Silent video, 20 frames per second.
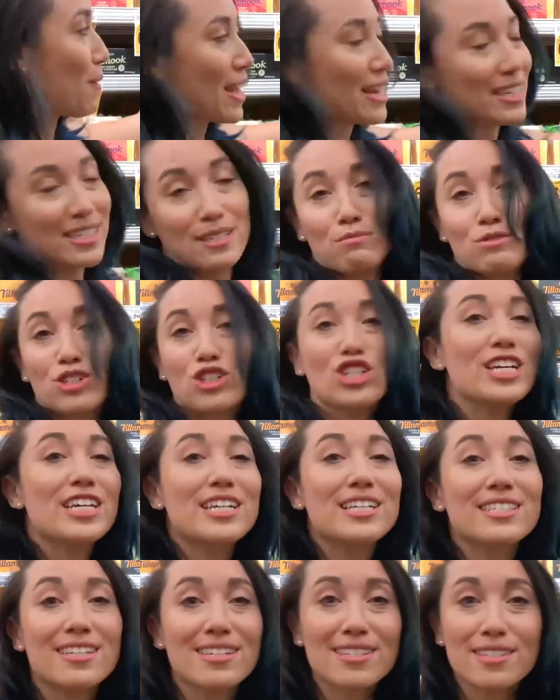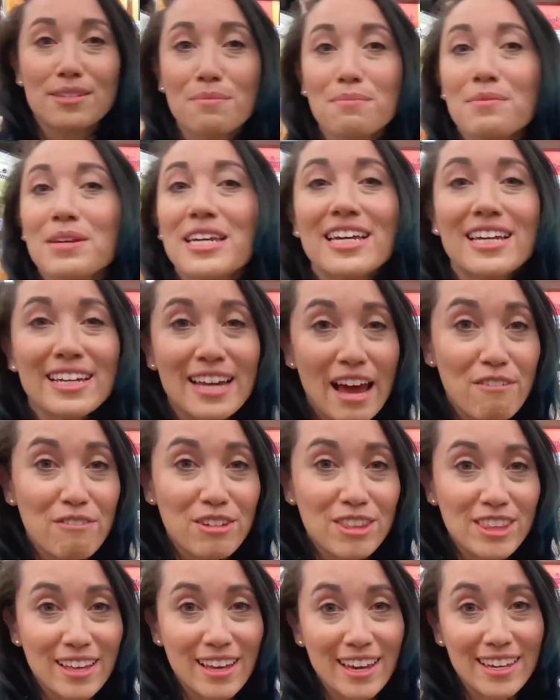buy some cheese and some meat and
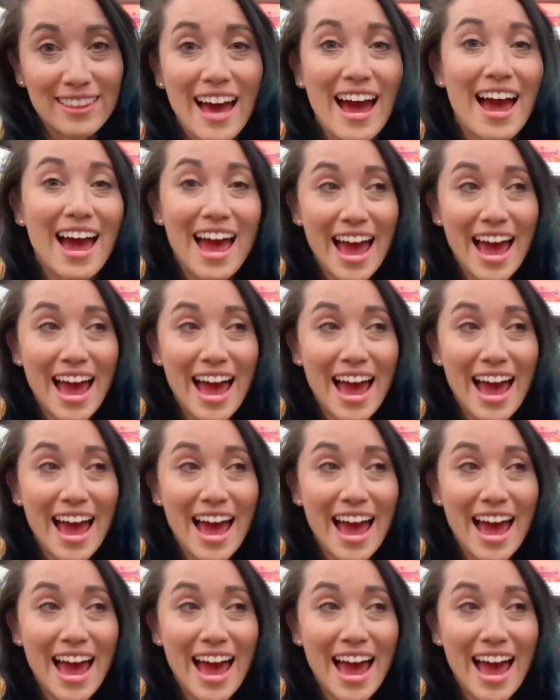everything like that